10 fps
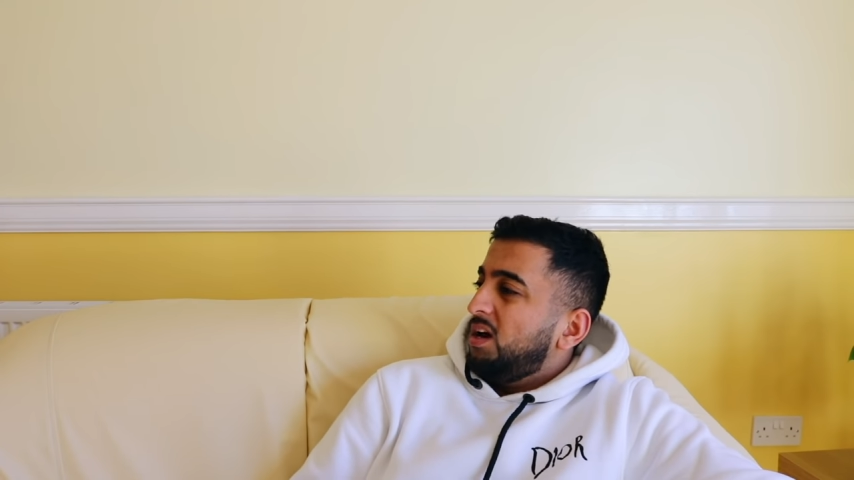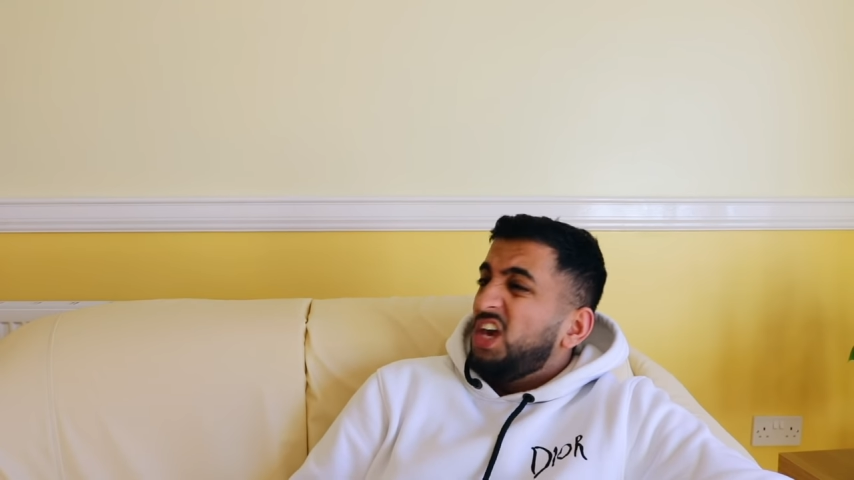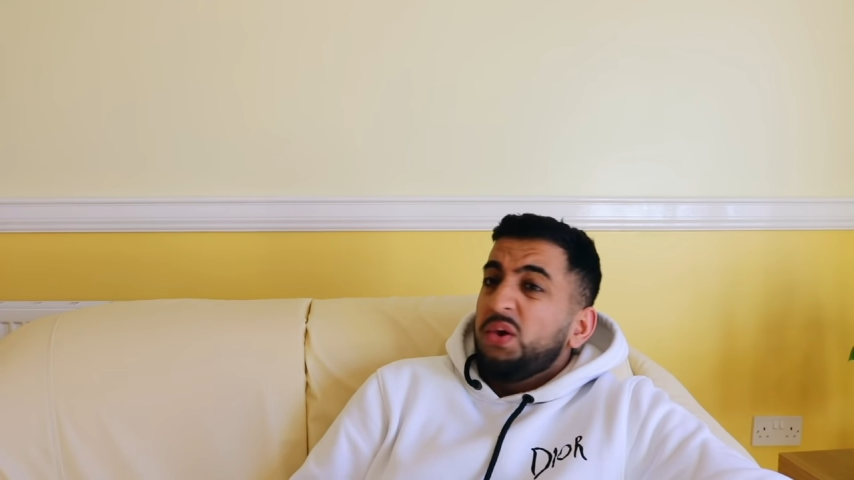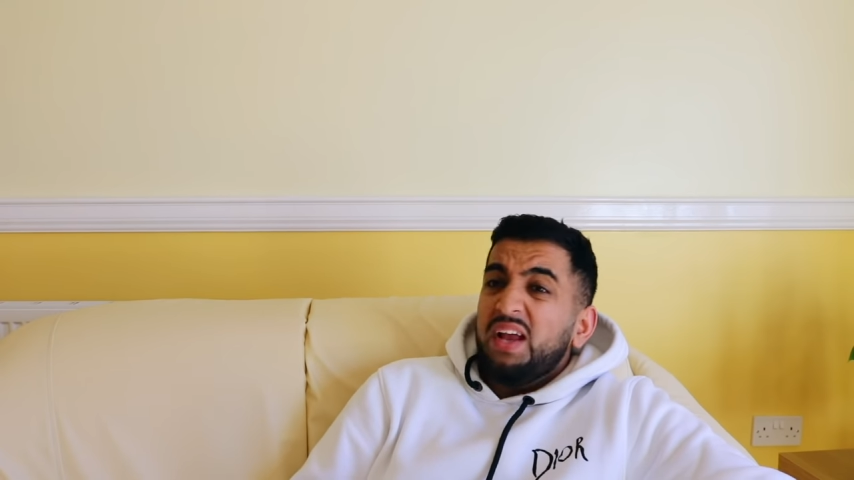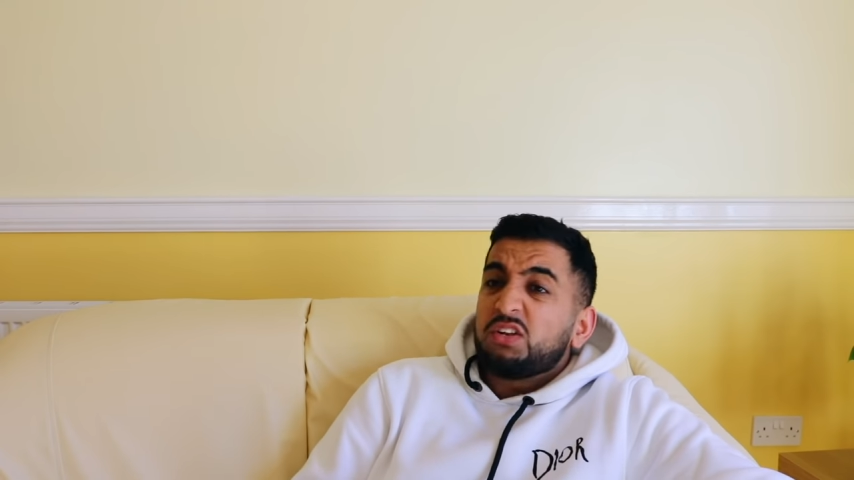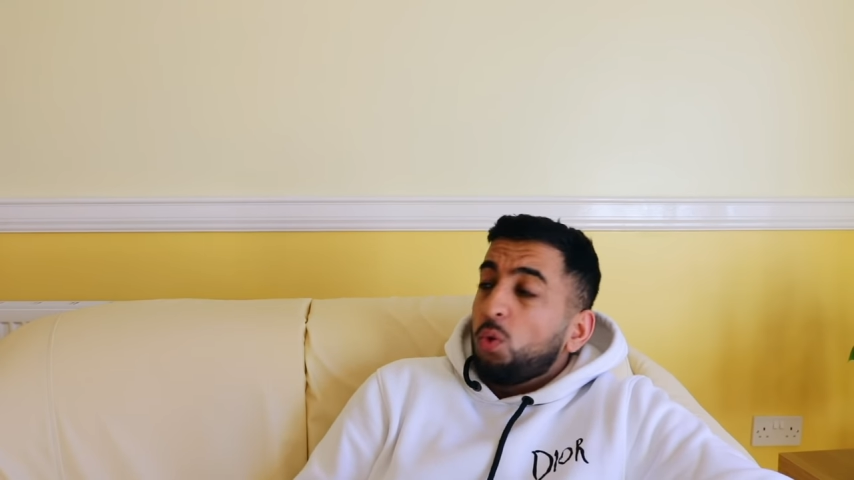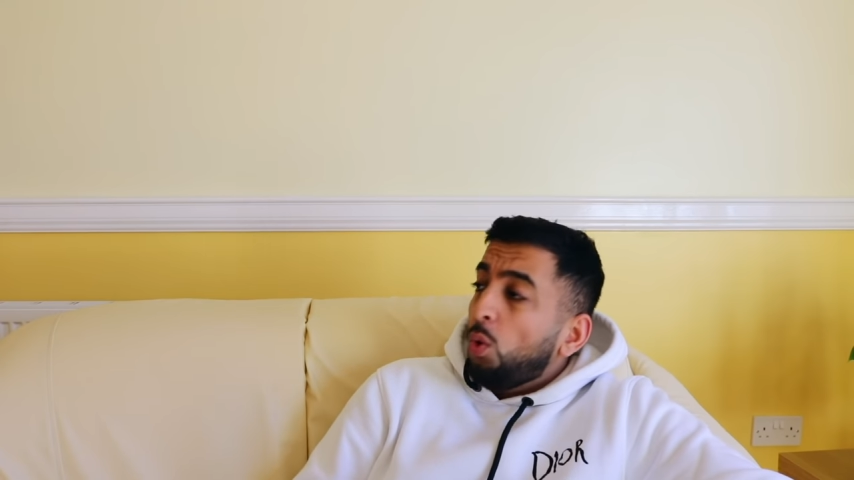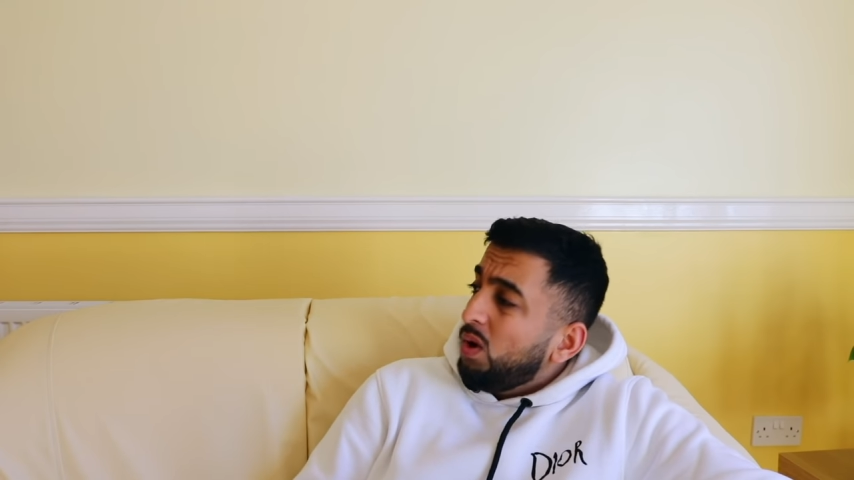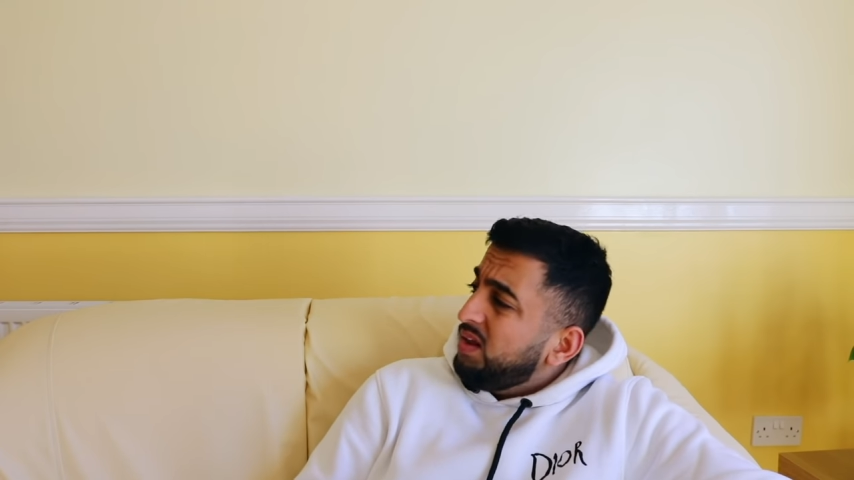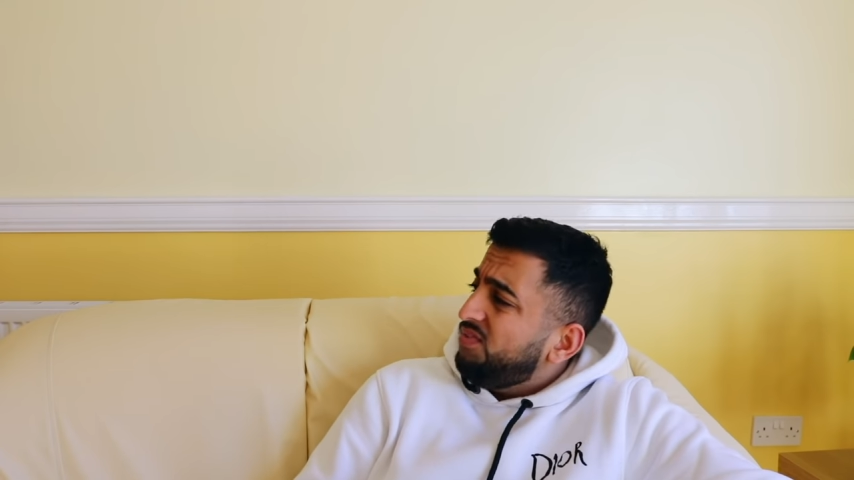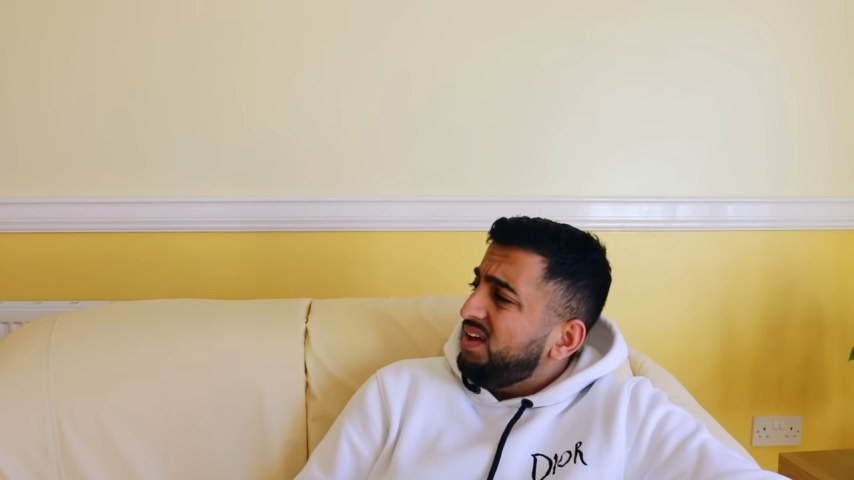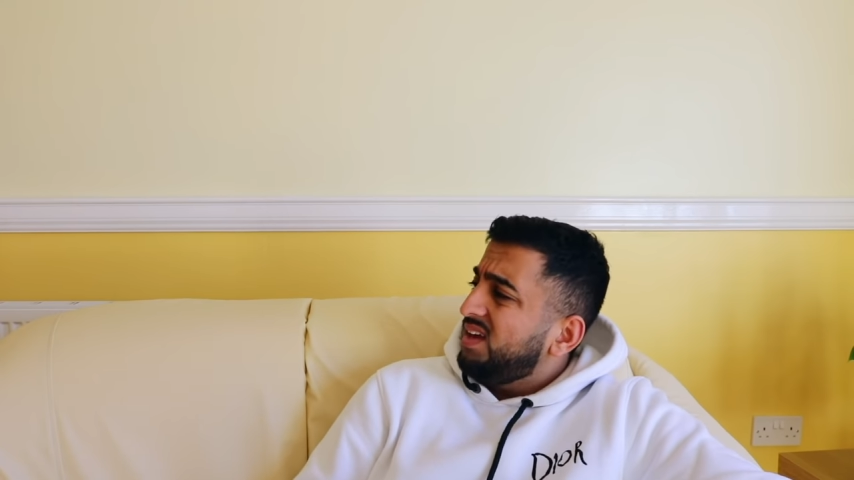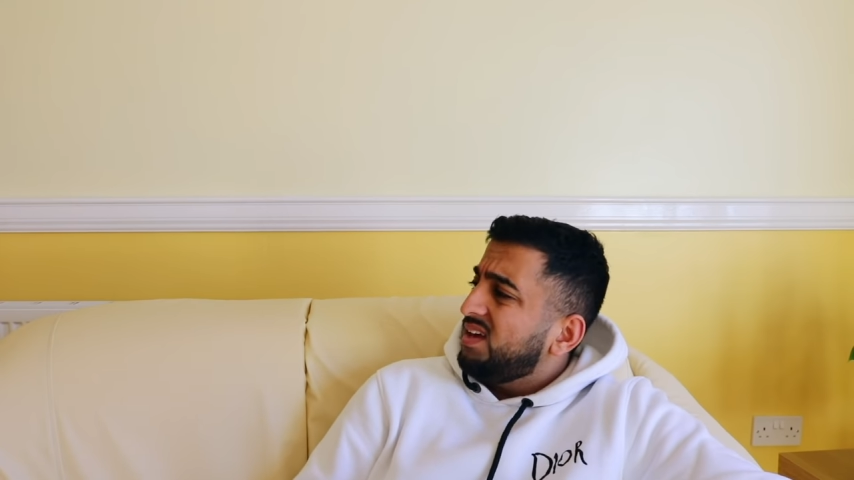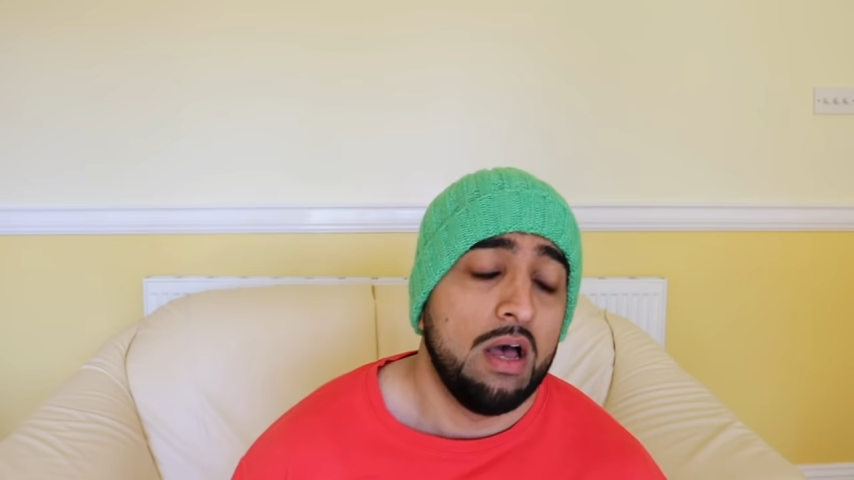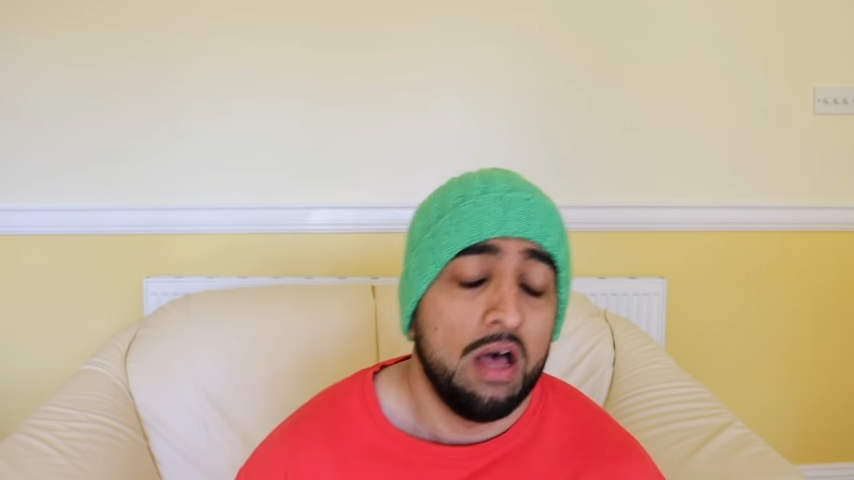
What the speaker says: You ate all of it.